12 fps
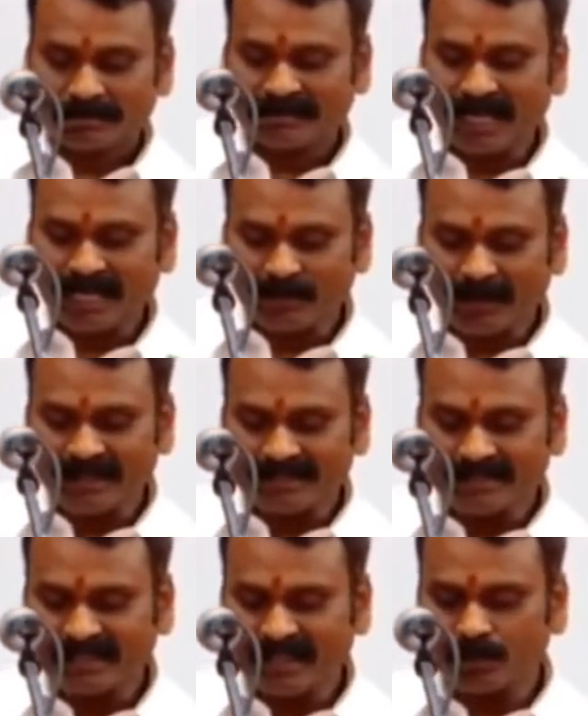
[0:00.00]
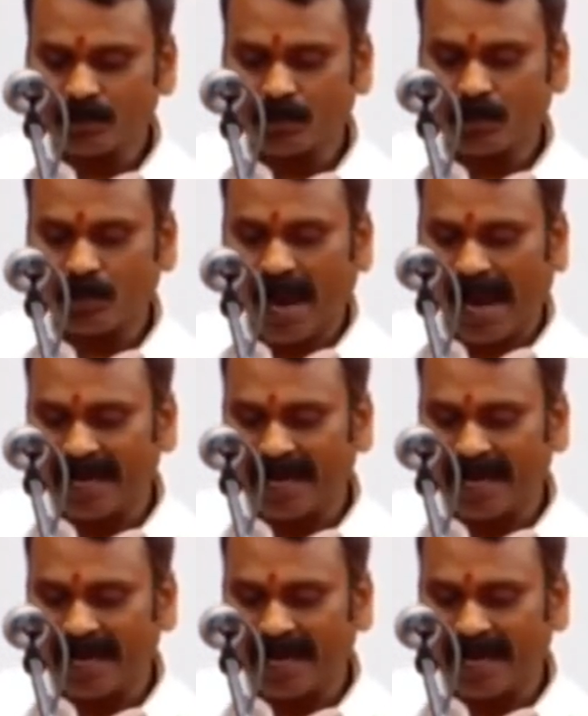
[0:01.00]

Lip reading: Sir, your decision to